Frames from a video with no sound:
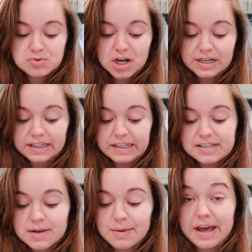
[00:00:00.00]
I'm trying to eat
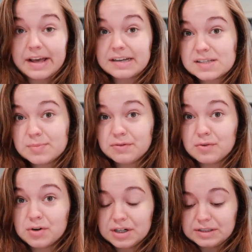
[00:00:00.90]
some eggs
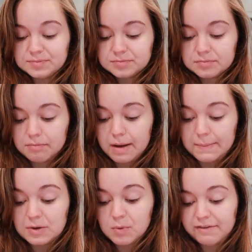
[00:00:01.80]
before my
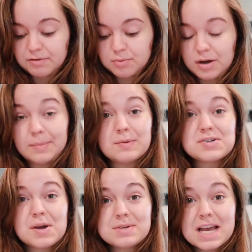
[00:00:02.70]
midwife appointment, which I'm